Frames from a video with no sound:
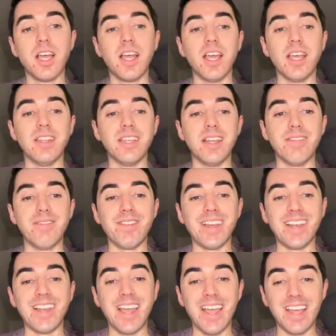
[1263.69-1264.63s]
And then
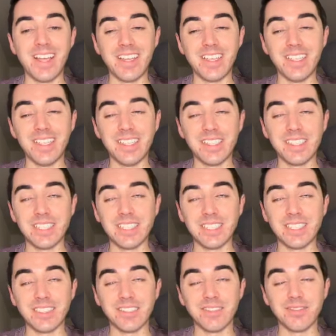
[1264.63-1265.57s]
Van Hecke
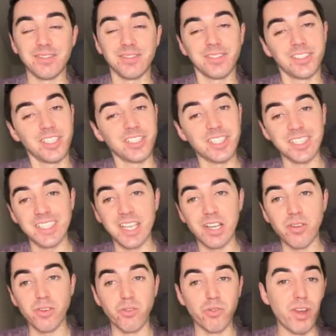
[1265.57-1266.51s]
doesn't
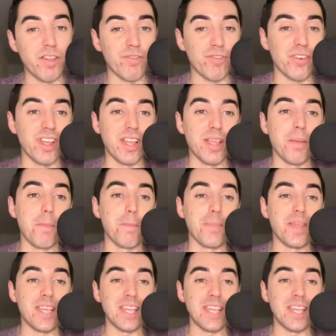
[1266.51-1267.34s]
sound great for him